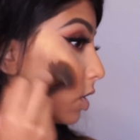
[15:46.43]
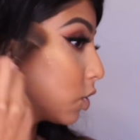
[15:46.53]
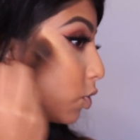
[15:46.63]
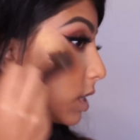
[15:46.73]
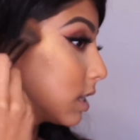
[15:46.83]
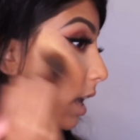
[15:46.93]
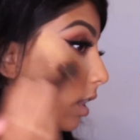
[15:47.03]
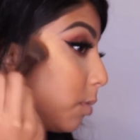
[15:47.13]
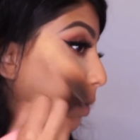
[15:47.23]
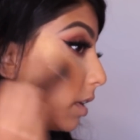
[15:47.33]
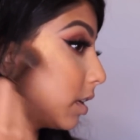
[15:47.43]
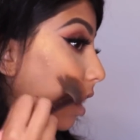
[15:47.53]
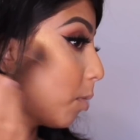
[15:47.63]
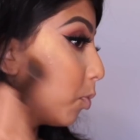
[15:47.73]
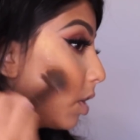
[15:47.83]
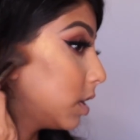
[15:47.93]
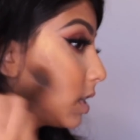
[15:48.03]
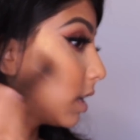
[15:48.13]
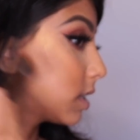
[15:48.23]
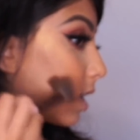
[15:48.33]
So slightly blend it
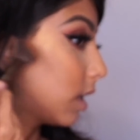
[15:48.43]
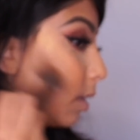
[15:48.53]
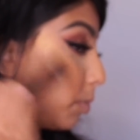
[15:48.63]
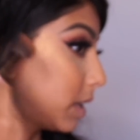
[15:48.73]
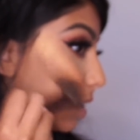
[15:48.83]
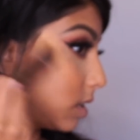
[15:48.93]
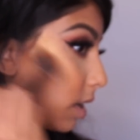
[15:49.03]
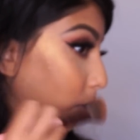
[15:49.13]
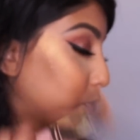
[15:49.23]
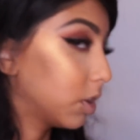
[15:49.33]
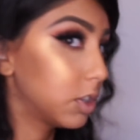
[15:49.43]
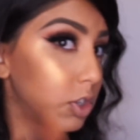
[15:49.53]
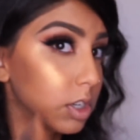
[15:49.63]
upwards and slightly blend it downwards,